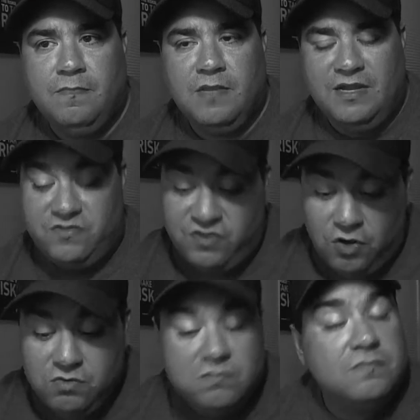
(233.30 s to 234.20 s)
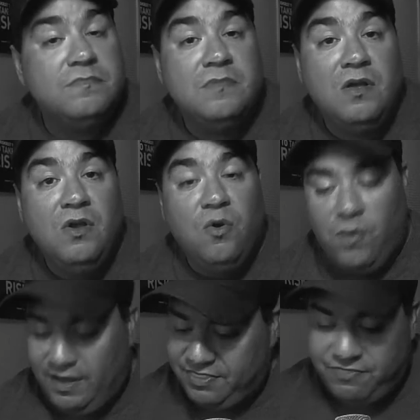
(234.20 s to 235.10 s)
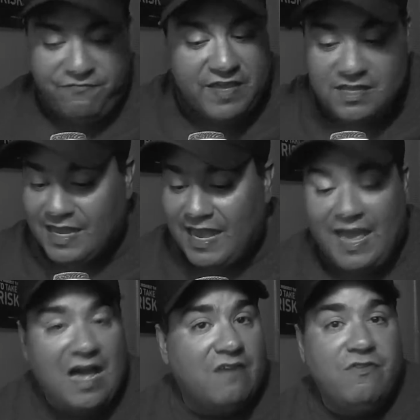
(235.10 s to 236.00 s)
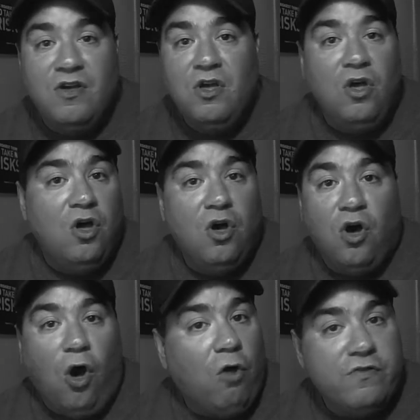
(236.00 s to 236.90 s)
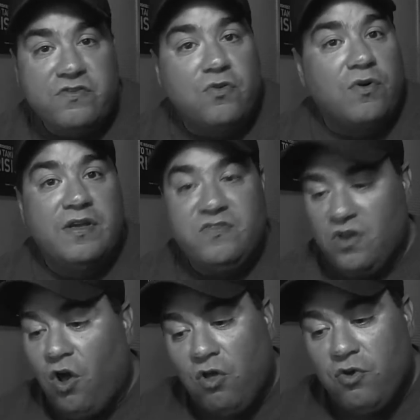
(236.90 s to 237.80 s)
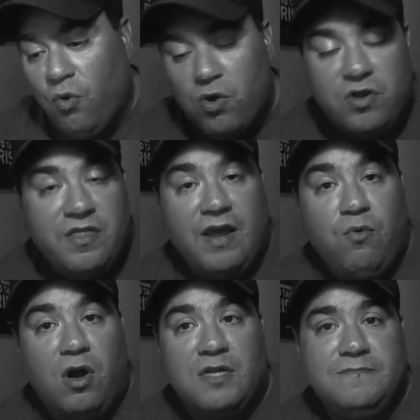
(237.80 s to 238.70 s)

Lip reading: And so, when I feel like I have all the stories and all the order that I want,